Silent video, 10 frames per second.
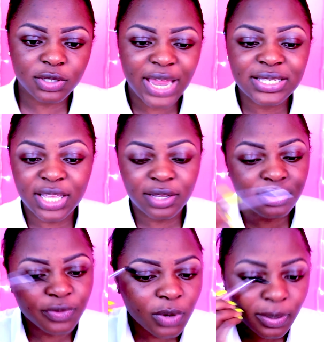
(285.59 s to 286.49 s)
So that's it
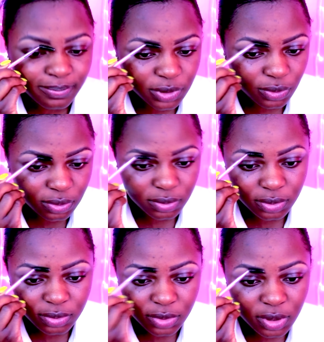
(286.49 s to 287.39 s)
for school.
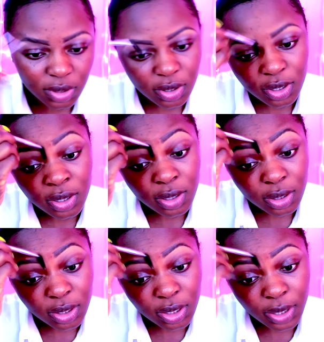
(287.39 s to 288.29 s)

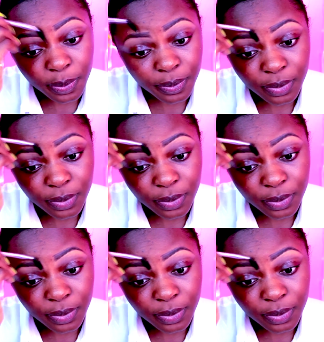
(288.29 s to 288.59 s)
Yep.